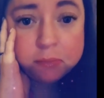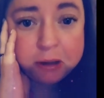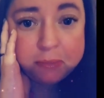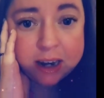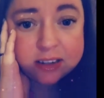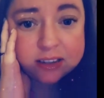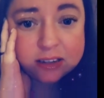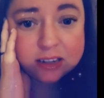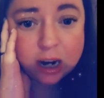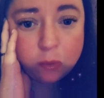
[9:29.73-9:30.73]
my
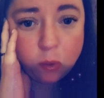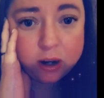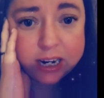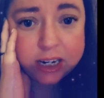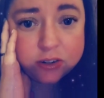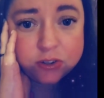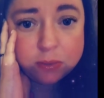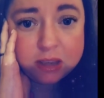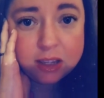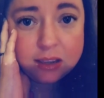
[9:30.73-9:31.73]
medicine stopped working or
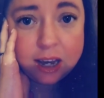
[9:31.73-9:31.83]
something,